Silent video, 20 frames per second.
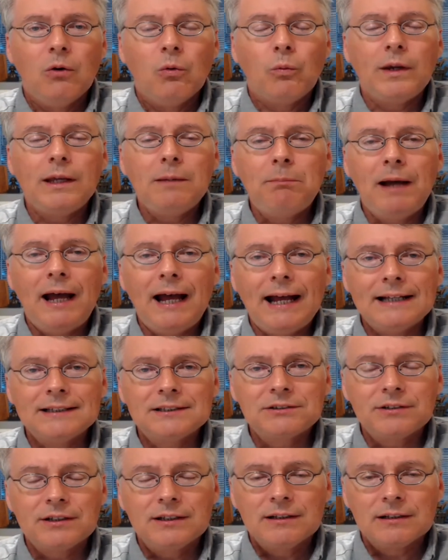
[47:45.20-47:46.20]
We
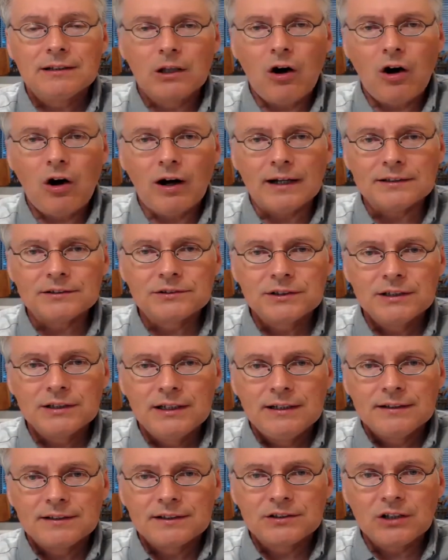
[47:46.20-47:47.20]
passed laws
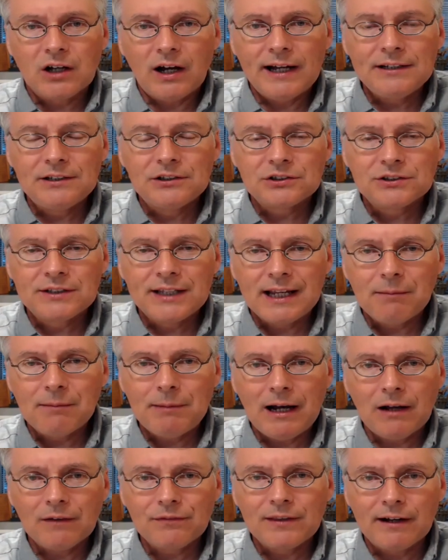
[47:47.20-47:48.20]
designed to stamp
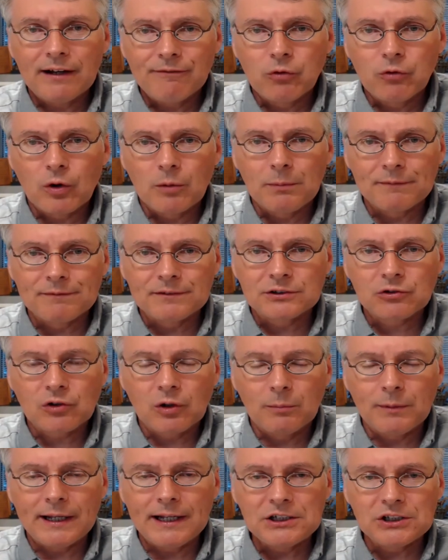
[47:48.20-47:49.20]
out that form of
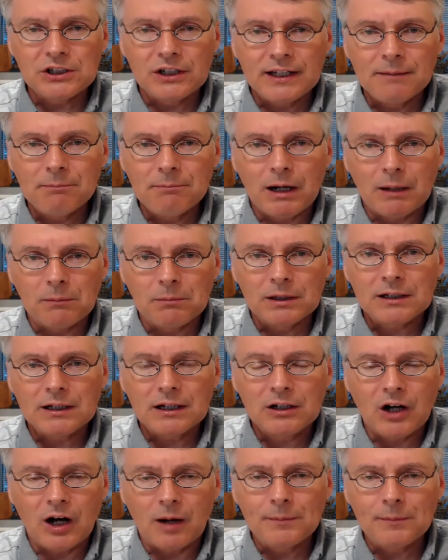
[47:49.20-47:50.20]
discrimination in public
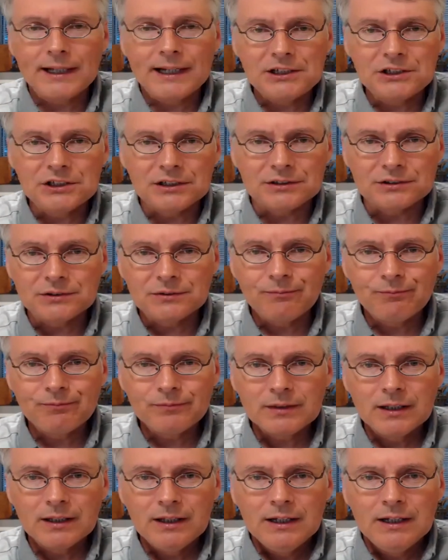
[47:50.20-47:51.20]
accommodations.
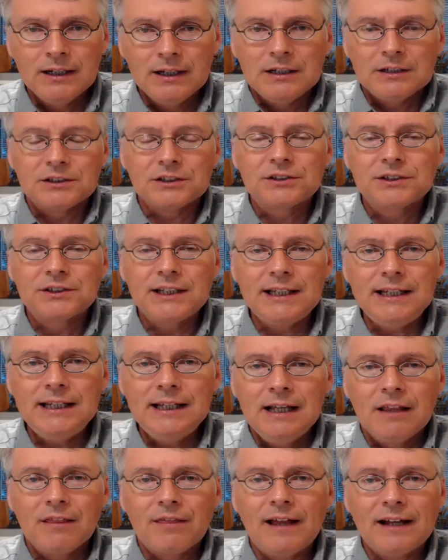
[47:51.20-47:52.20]
To
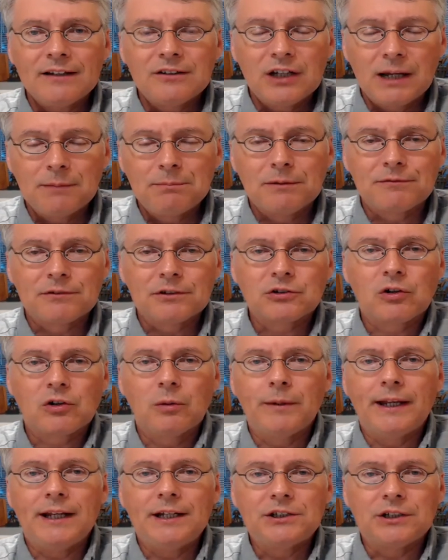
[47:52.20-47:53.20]
see that type of
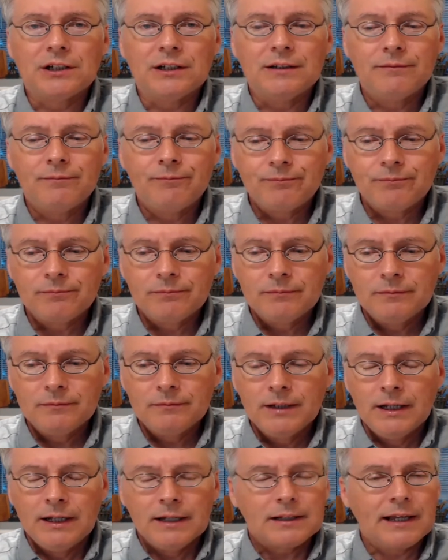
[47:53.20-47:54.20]
discrimination
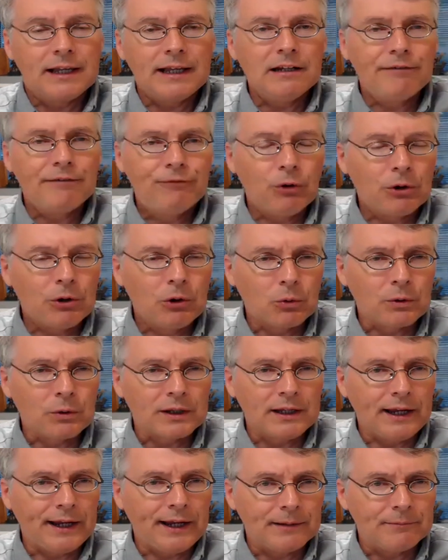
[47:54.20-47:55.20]
gain a foothold
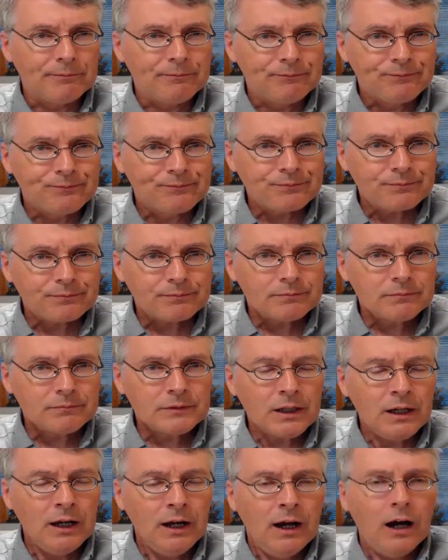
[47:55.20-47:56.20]
again
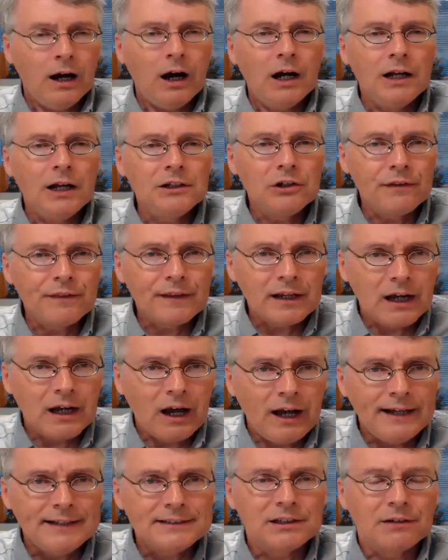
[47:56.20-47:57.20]
under the
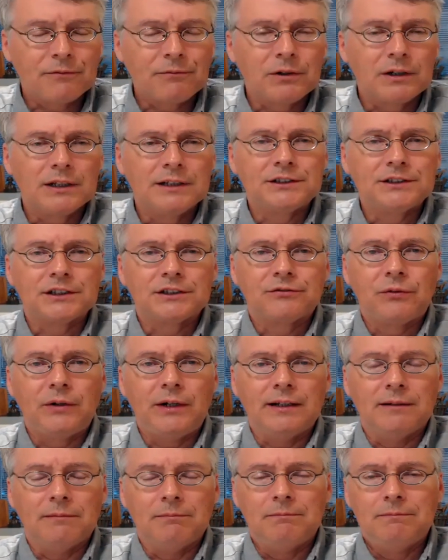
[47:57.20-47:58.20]
guise of religious
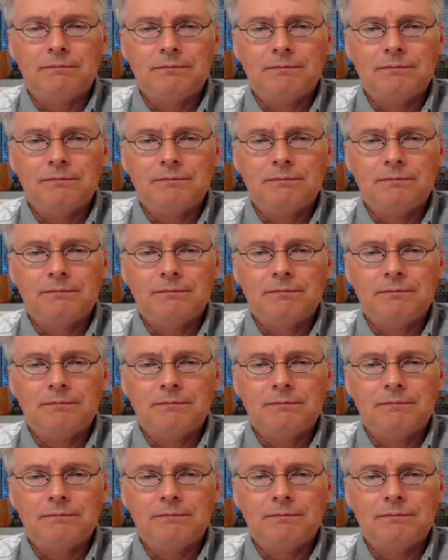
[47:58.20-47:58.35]
freedom,